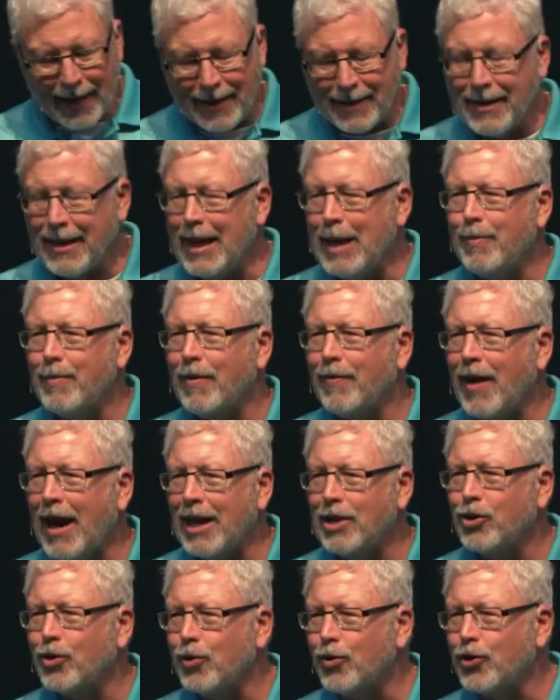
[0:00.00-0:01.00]
a team of high
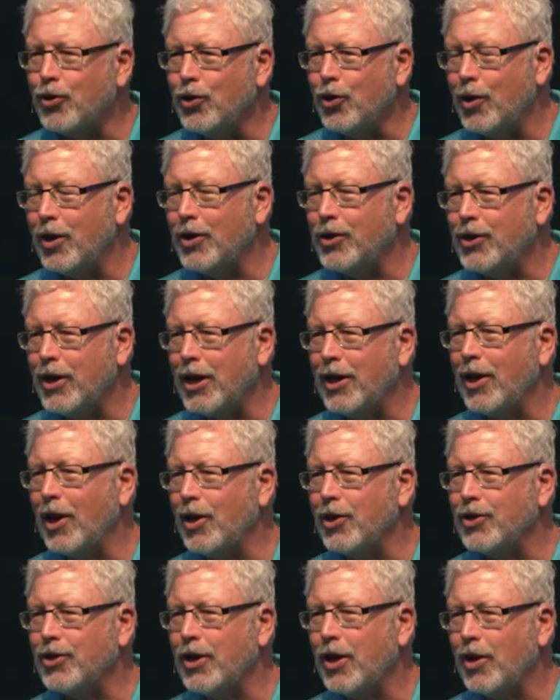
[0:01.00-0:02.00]
school students and
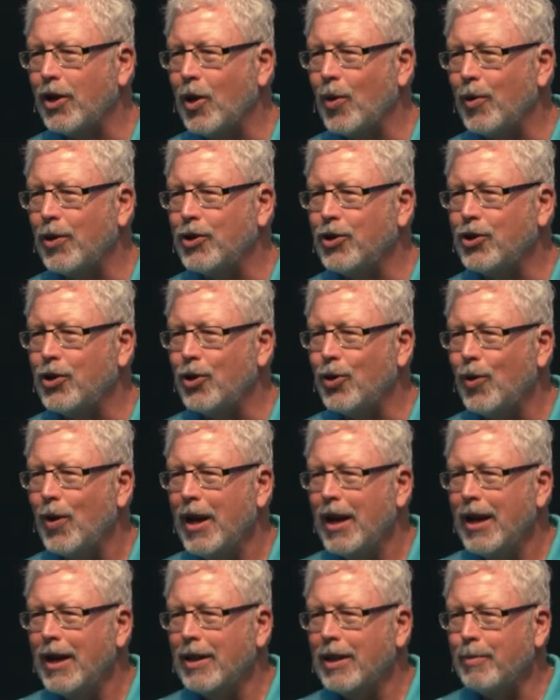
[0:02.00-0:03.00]
adults that are going to
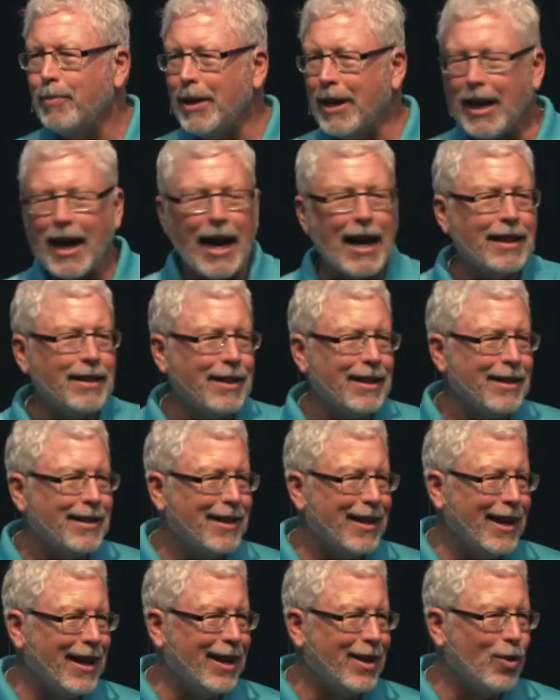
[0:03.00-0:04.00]
the Big Island
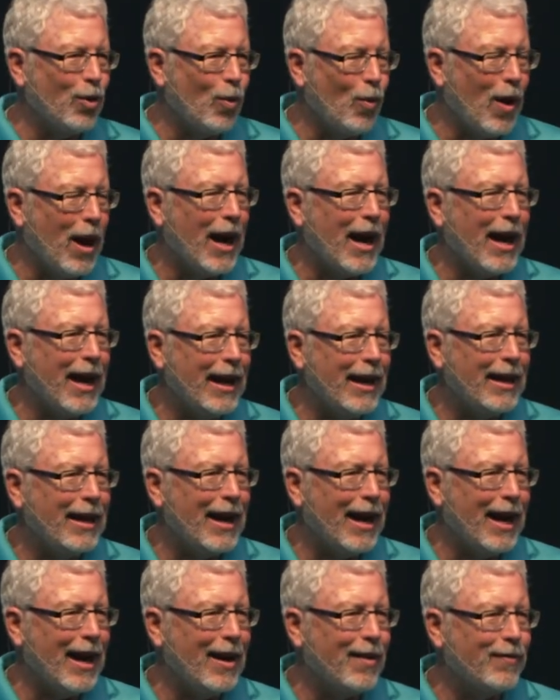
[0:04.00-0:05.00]
in Hawaii.
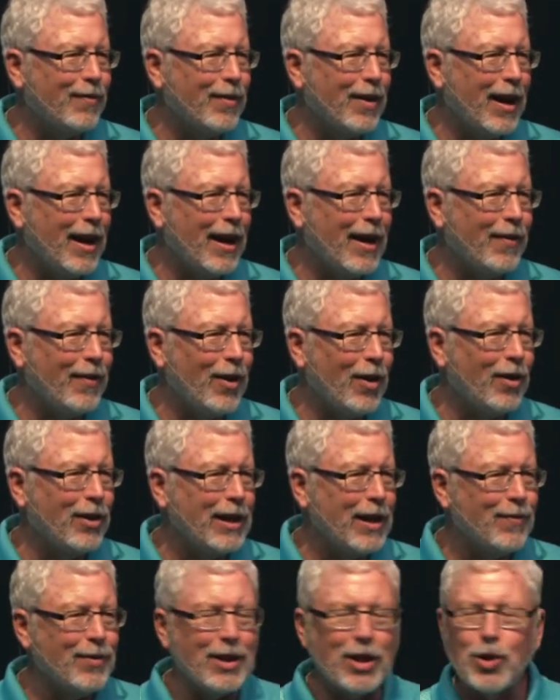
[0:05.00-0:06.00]
Uh, uh, they're
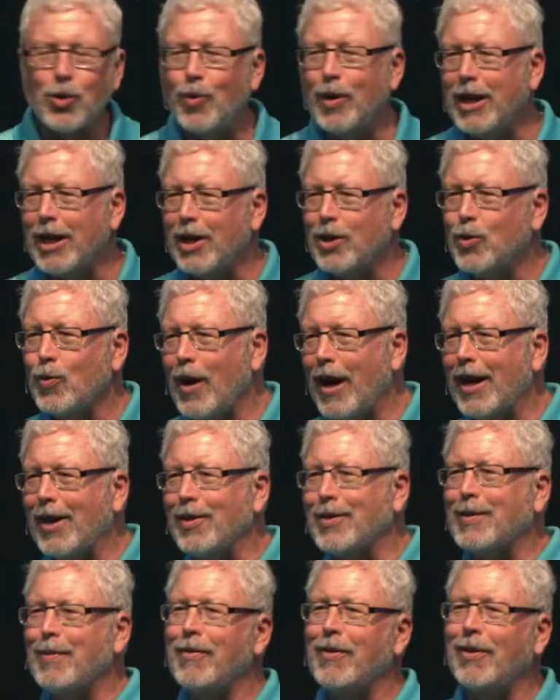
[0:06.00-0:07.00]
leaving this week as well. I know
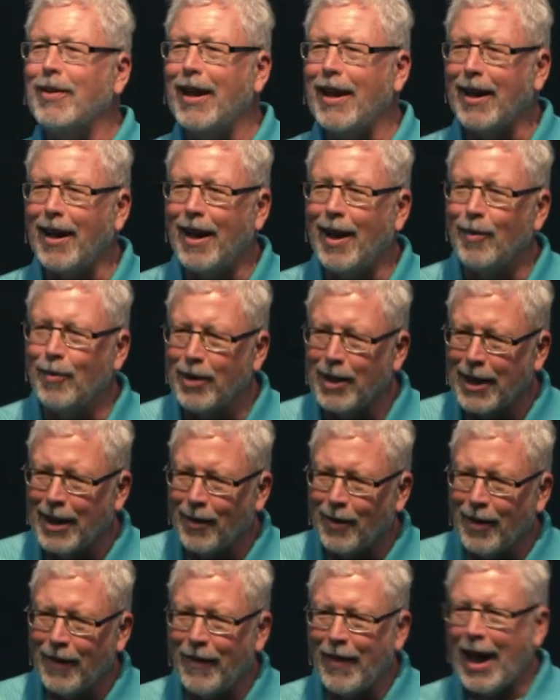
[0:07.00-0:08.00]
some of you are like, I want to go
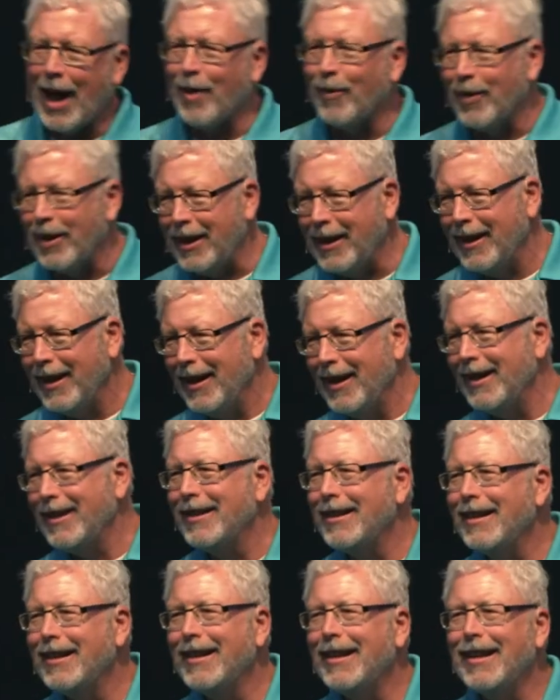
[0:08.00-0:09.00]
on that one.
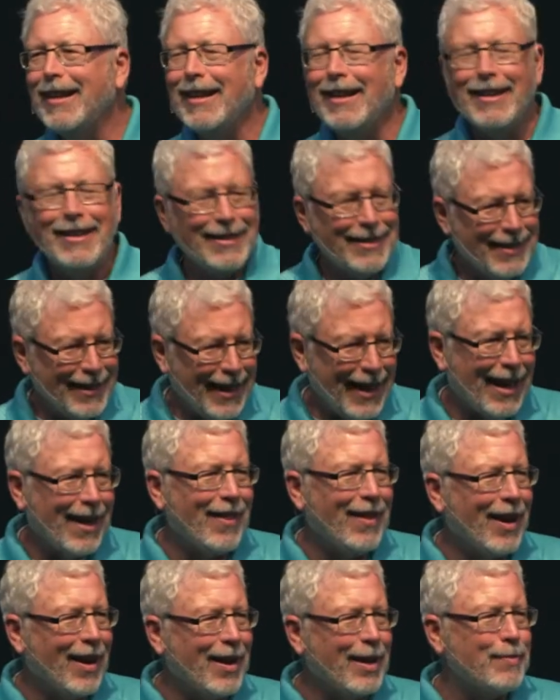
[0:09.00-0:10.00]
yeah,
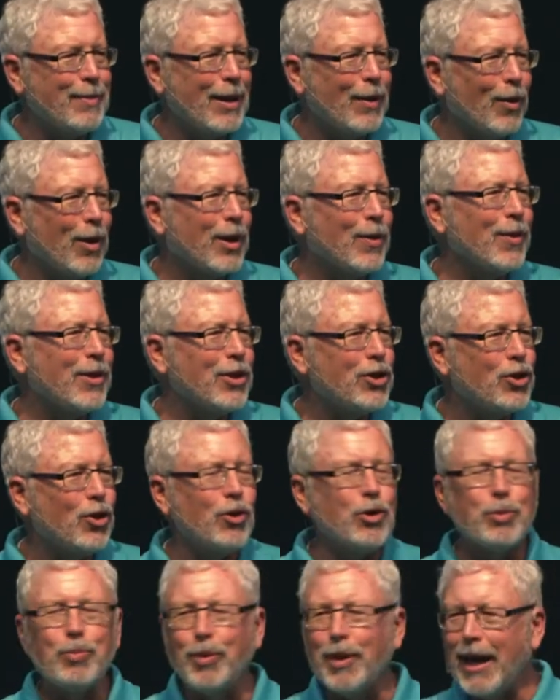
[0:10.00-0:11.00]
they're going to be working with a
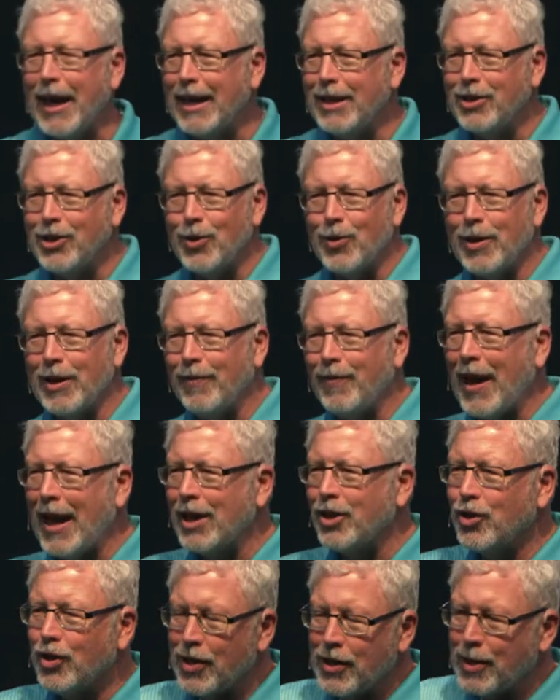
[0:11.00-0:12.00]
church plant, doing
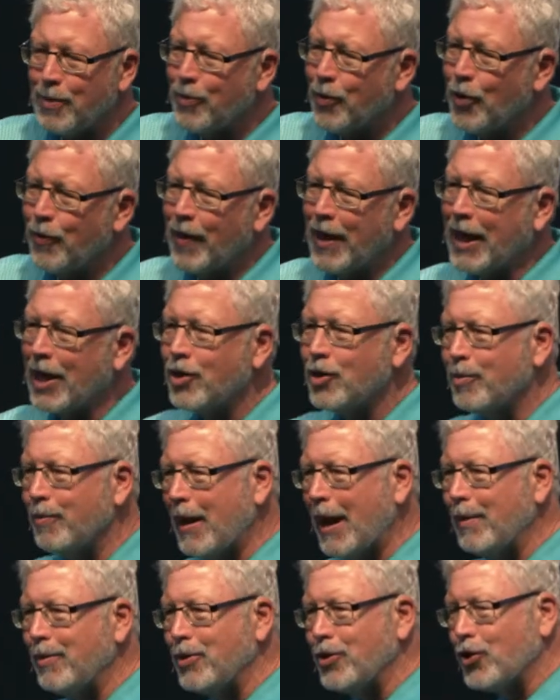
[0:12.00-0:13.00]
evangelism through Vacation
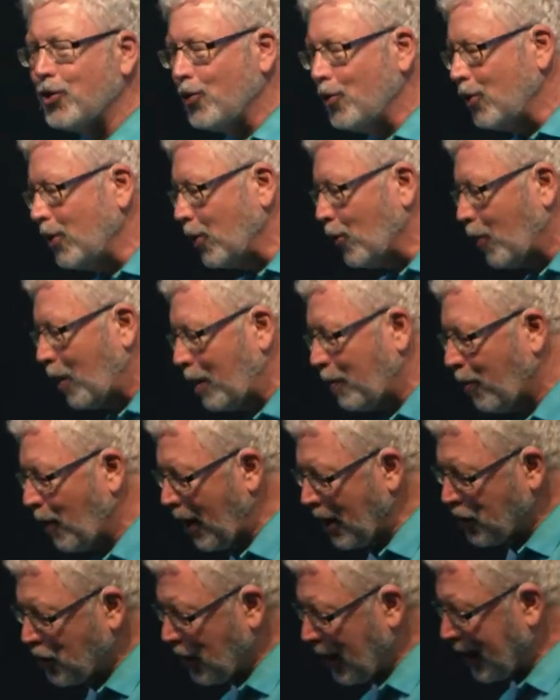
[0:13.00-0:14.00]
Bible School and work
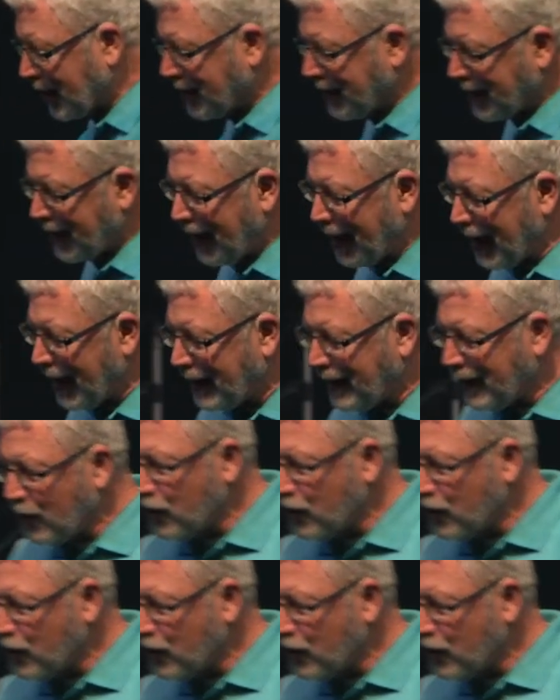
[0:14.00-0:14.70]
projects. Uh, they're